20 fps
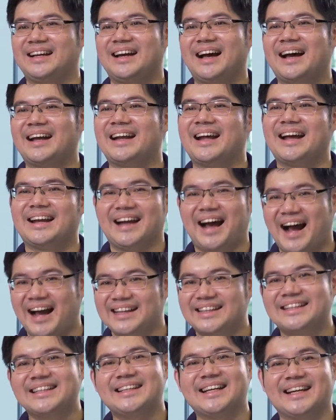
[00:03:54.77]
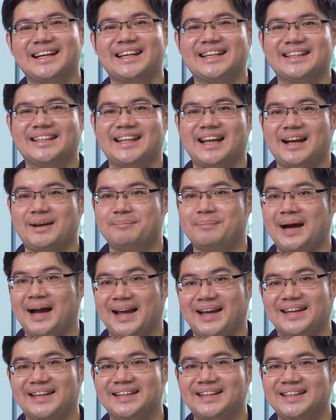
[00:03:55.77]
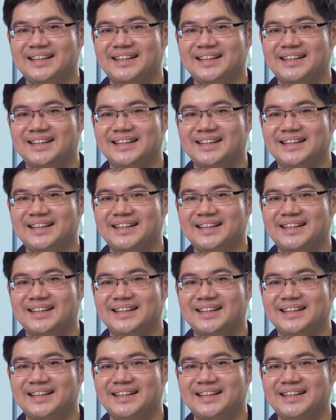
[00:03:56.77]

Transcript: an idea in their mind.